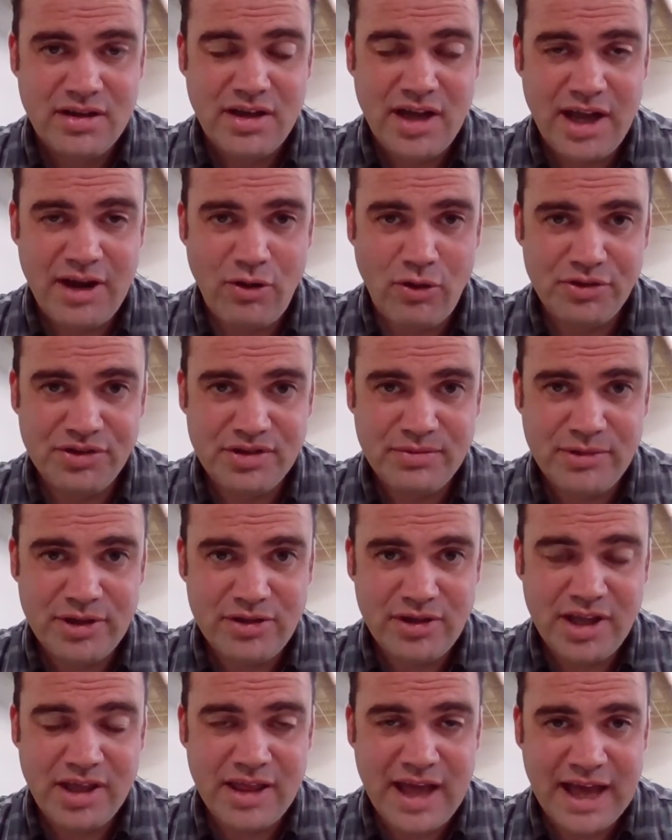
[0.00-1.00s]
And
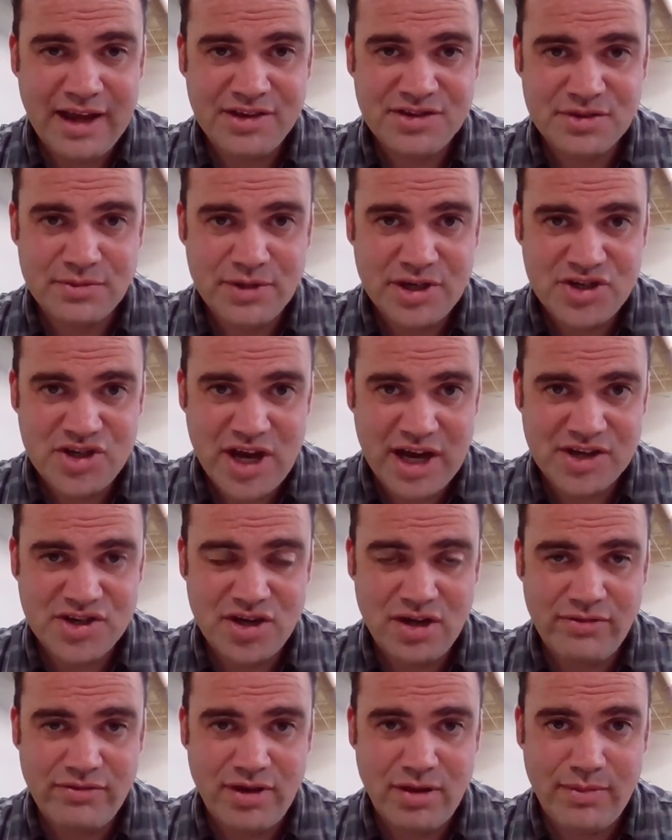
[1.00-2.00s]
ultimately, that is a
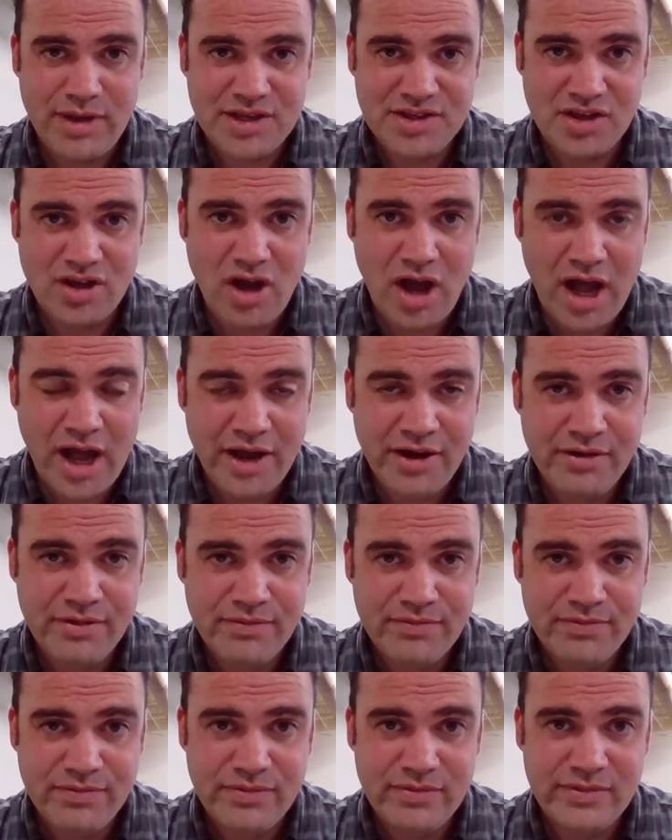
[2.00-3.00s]
rejection of him as God.
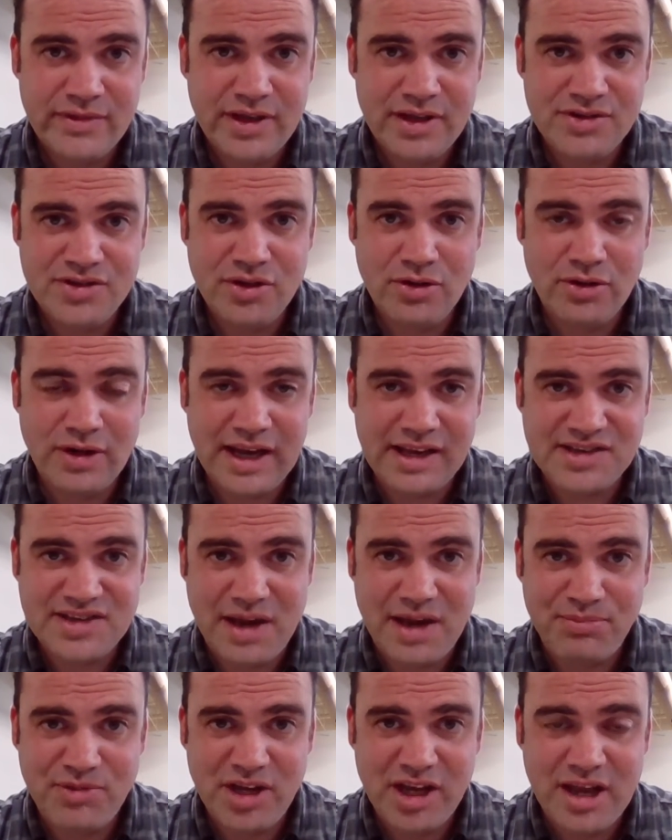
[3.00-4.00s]
You're
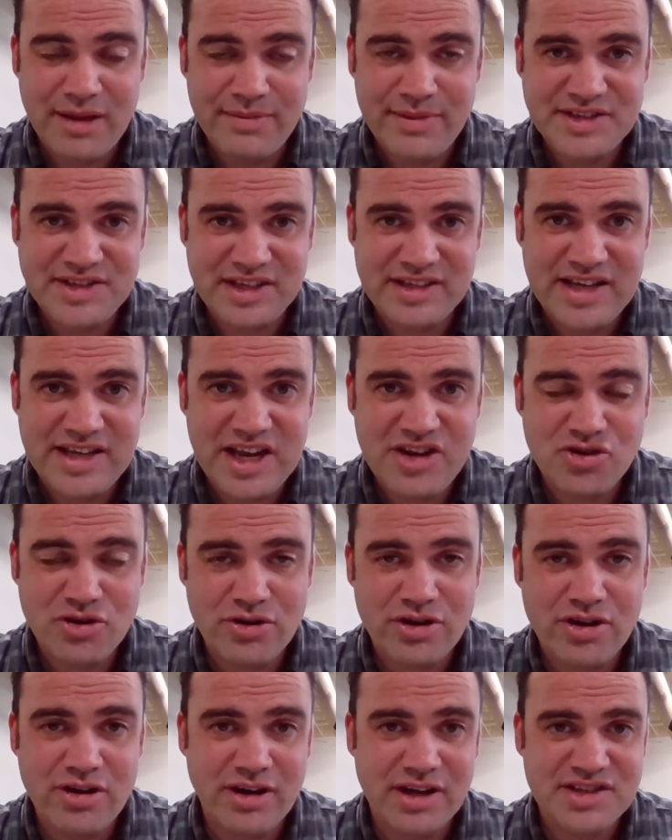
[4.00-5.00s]
accepting him as a
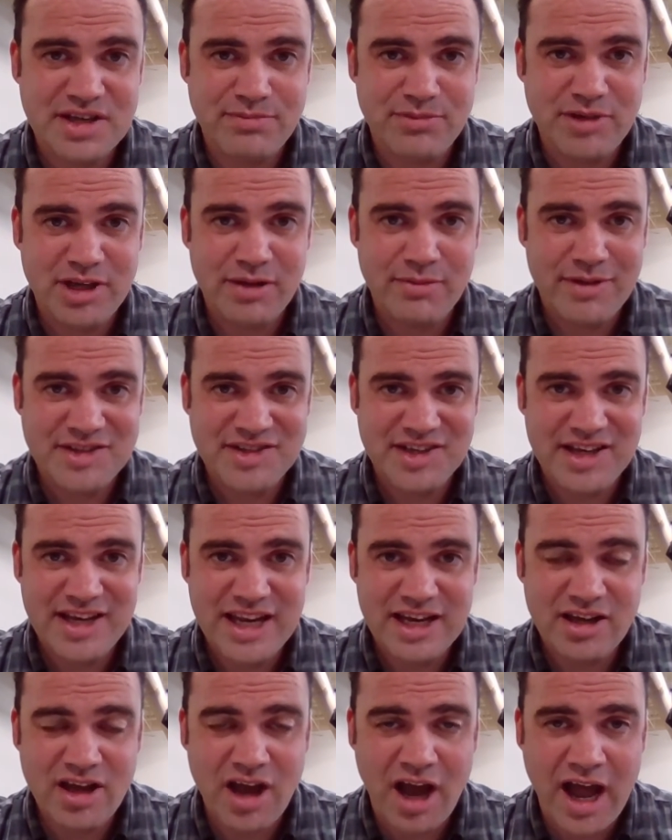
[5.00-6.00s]
teacher. You're accepting him as a
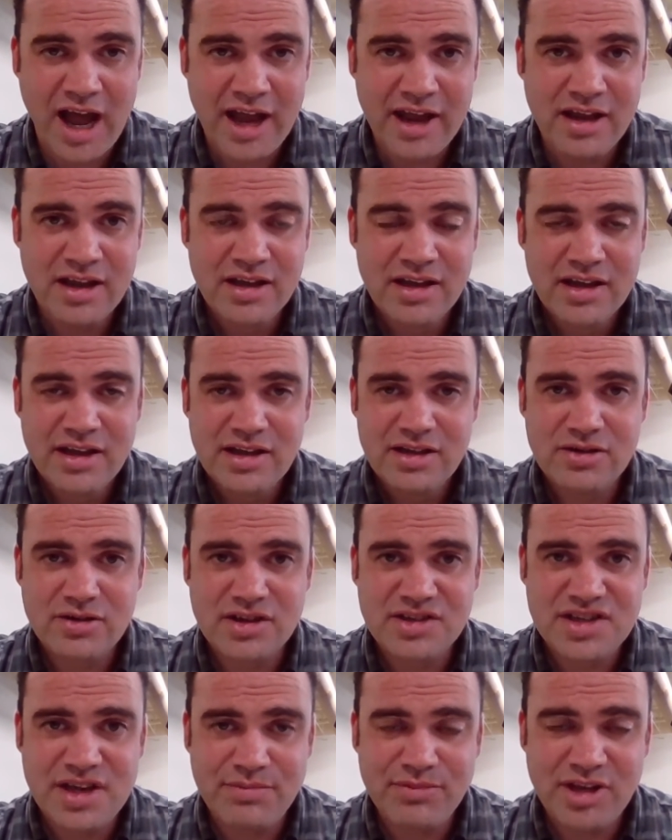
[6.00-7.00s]
neat guy. You're
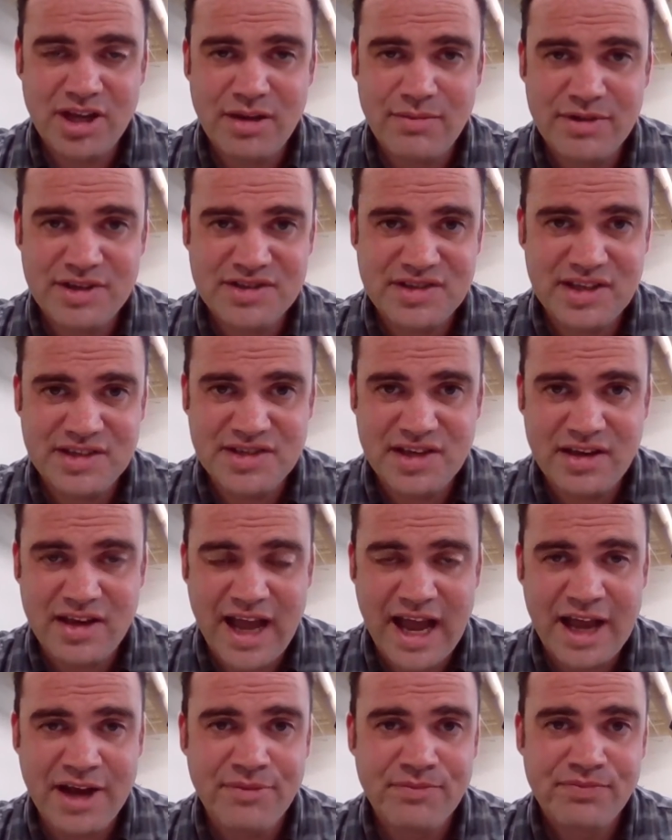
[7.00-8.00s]
accepting him as this and
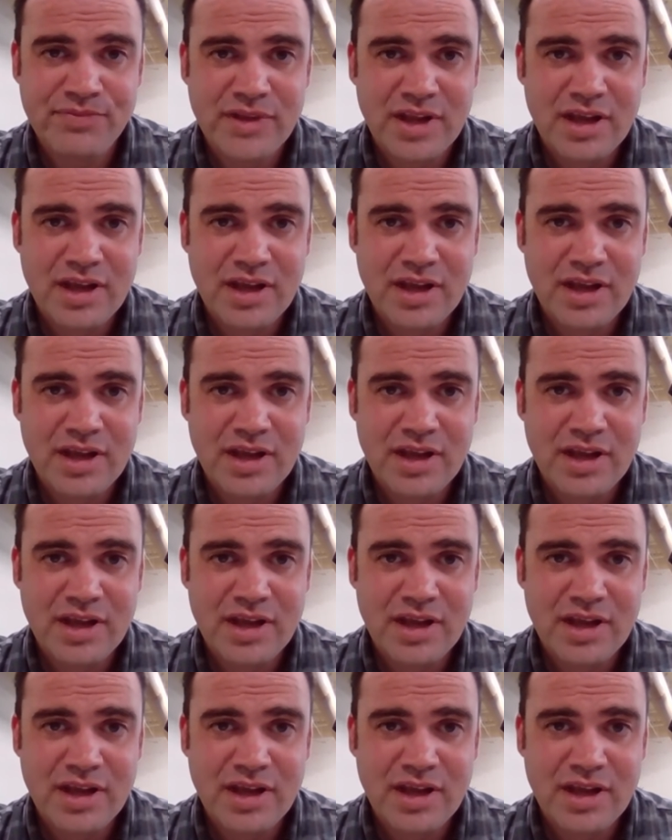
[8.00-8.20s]
that.